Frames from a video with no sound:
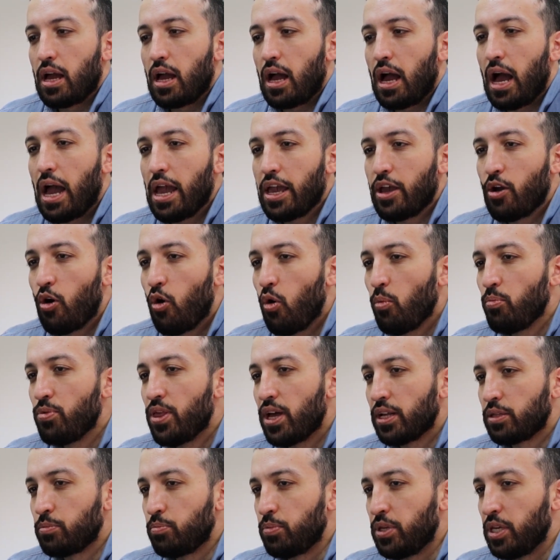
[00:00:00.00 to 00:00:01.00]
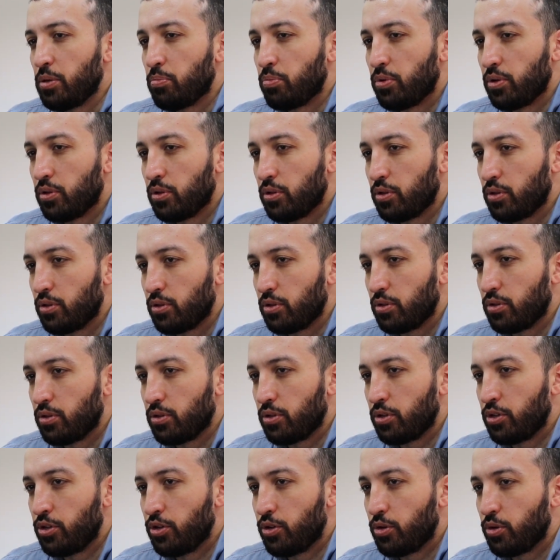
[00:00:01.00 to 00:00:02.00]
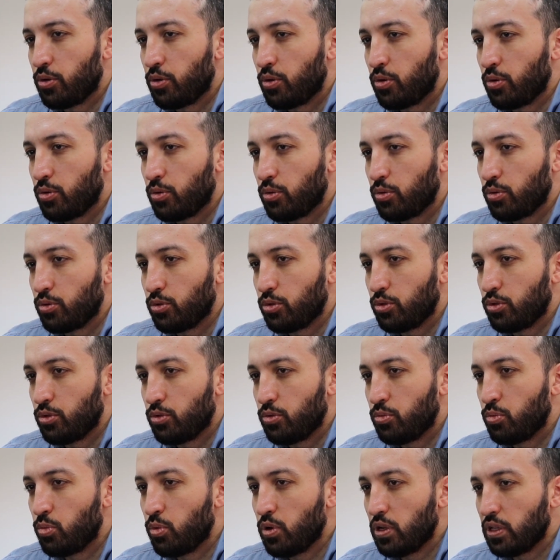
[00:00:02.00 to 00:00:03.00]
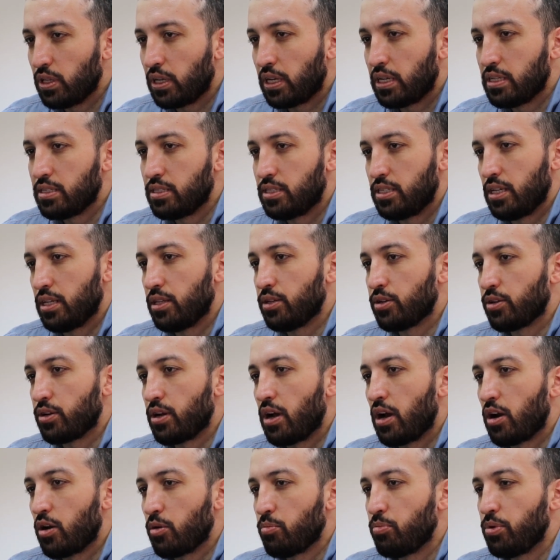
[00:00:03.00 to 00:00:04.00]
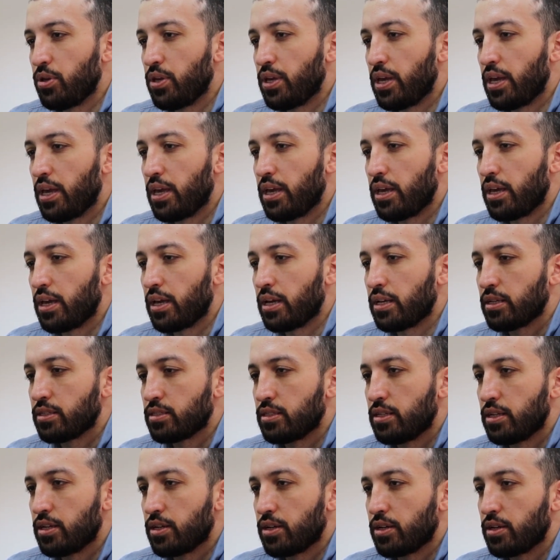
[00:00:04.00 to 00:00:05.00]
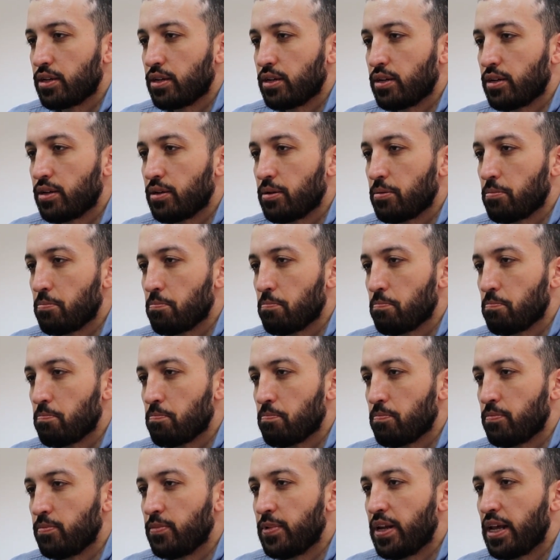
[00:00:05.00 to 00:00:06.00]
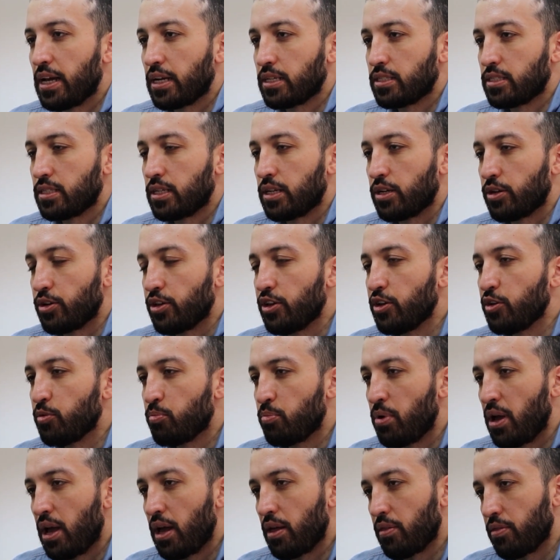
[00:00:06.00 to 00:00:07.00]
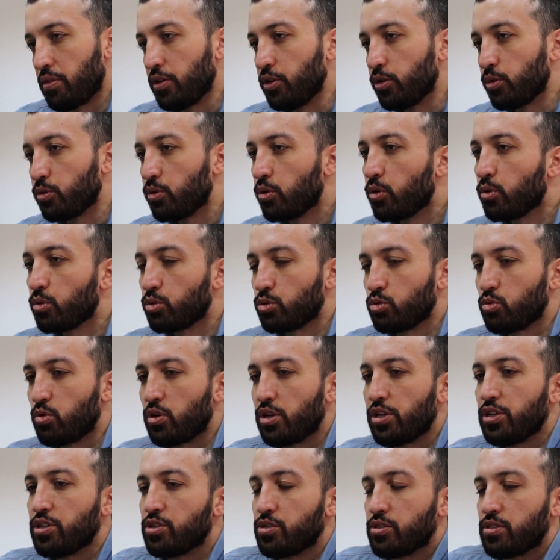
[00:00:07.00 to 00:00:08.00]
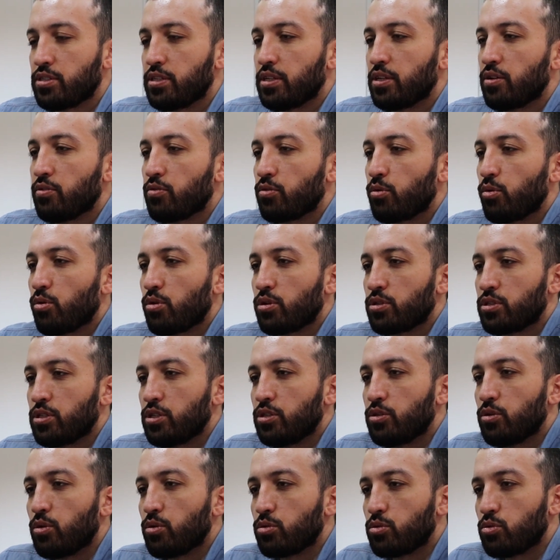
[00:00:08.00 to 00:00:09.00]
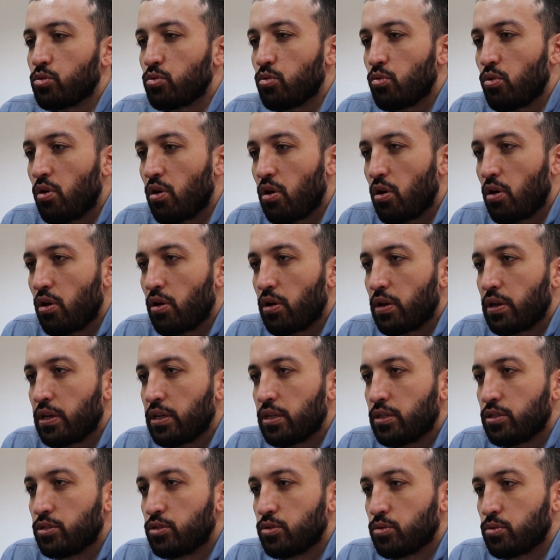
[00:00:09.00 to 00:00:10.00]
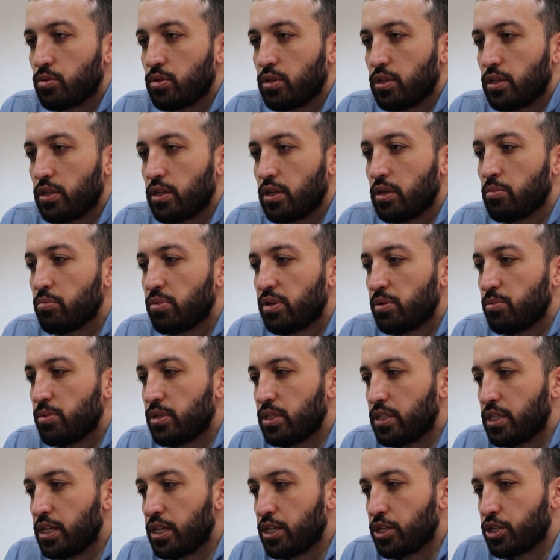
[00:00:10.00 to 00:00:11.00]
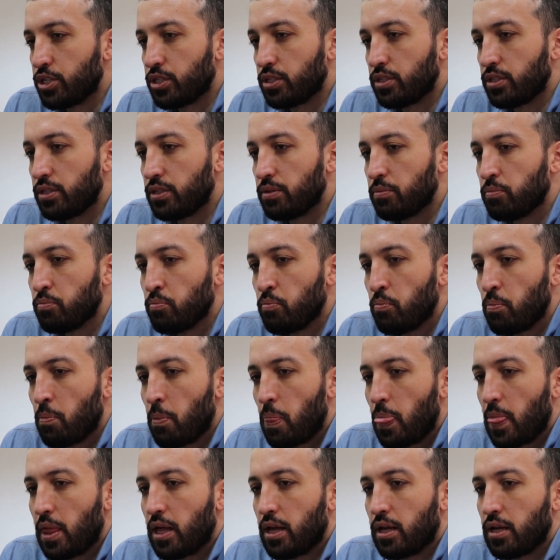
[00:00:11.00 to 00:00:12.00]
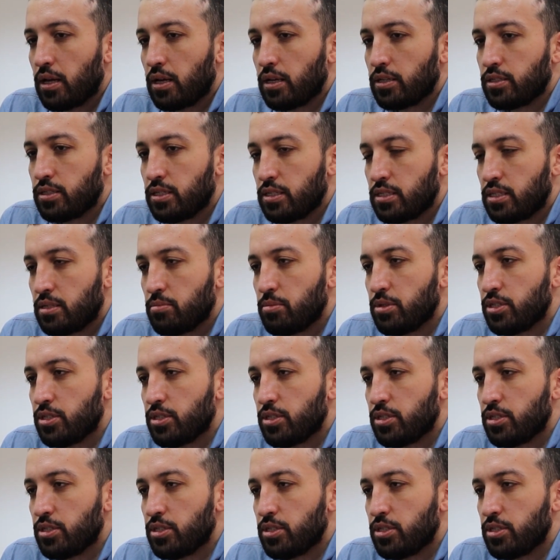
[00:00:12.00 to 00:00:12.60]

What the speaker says: I hope that people, will consider RPA as their next career path. Those who are interested, of course, and those who are into the implementation, system